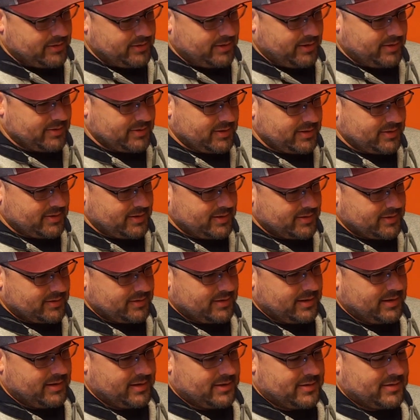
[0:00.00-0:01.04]
does exist,
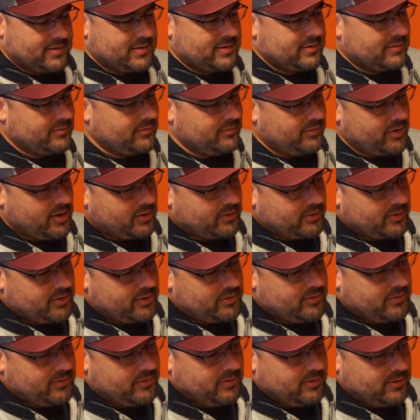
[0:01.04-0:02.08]
and it's
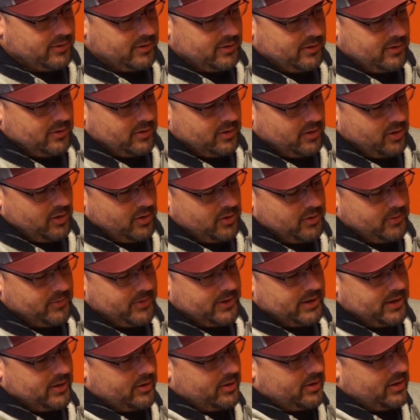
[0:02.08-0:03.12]
Velcro all the
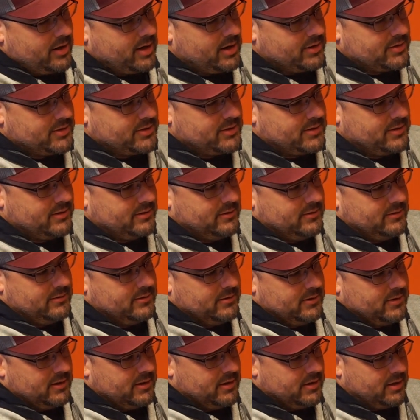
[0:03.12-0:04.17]
way across.
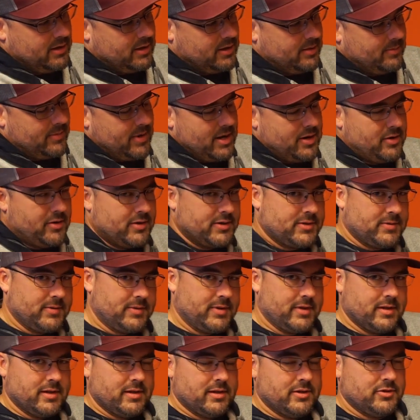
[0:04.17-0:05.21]
I noticed with
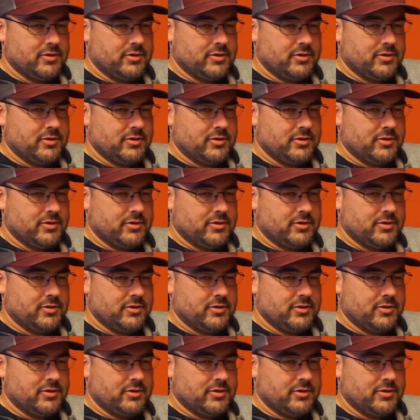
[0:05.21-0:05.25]
the